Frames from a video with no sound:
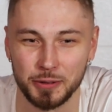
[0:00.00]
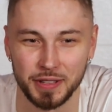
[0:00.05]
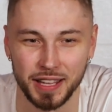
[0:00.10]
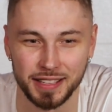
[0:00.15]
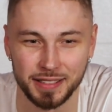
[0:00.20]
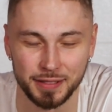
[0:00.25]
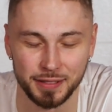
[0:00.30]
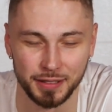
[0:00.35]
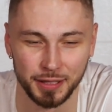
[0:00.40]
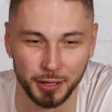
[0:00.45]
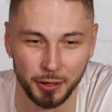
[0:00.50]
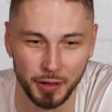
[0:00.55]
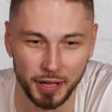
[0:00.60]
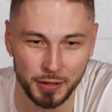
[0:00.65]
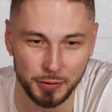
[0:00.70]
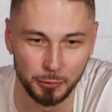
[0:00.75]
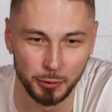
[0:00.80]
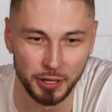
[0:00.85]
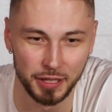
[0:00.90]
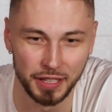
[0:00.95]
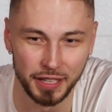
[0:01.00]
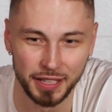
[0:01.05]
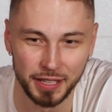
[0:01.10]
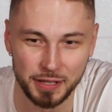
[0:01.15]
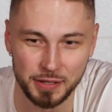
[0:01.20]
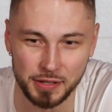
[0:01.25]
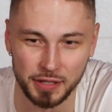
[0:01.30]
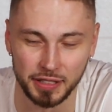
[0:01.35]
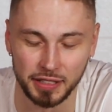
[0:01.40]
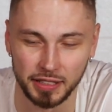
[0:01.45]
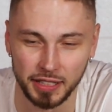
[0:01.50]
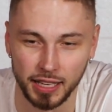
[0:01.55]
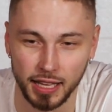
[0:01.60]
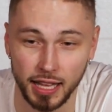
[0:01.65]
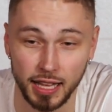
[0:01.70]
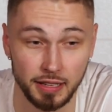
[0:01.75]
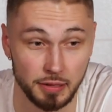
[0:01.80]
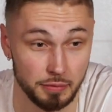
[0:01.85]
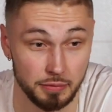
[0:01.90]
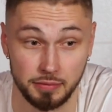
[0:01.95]
That's what he does, and
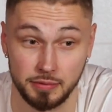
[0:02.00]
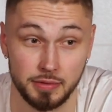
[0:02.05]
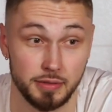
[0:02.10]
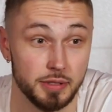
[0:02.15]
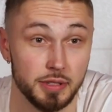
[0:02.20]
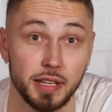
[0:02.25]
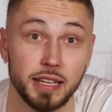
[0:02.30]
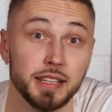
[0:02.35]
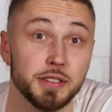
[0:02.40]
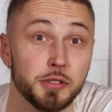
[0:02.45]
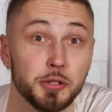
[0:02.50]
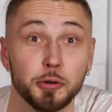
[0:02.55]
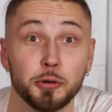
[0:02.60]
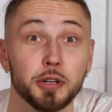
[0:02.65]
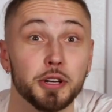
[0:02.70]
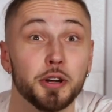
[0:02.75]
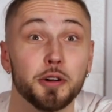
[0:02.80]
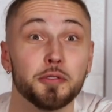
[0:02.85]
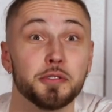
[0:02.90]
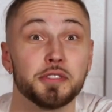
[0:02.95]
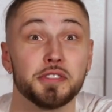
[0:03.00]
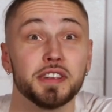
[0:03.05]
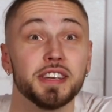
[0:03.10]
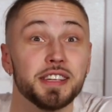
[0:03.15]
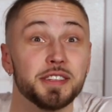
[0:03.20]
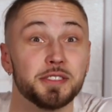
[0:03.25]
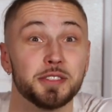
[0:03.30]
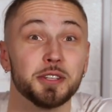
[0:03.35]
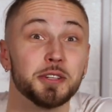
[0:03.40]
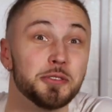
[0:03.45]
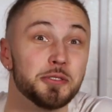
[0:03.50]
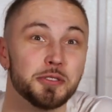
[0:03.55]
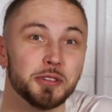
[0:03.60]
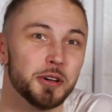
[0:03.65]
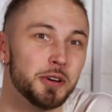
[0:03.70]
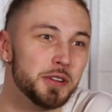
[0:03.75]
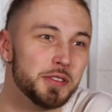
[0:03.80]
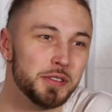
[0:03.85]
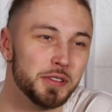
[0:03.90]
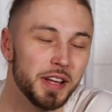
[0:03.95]
he's doing it overseas too.
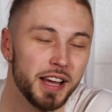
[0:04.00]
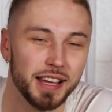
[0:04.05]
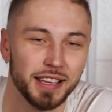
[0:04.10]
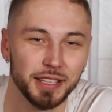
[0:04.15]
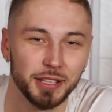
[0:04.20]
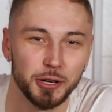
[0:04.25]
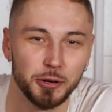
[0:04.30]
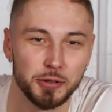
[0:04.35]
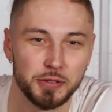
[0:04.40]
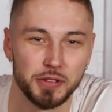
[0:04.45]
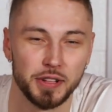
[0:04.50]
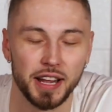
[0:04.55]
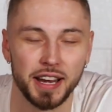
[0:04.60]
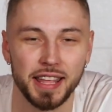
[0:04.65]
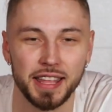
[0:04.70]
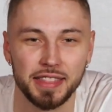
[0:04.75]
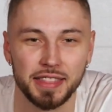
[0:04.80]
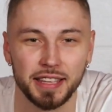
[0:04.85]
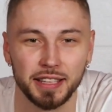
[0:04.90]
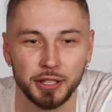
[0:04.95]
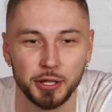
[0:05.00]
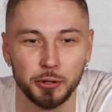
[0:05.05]
So it's not anything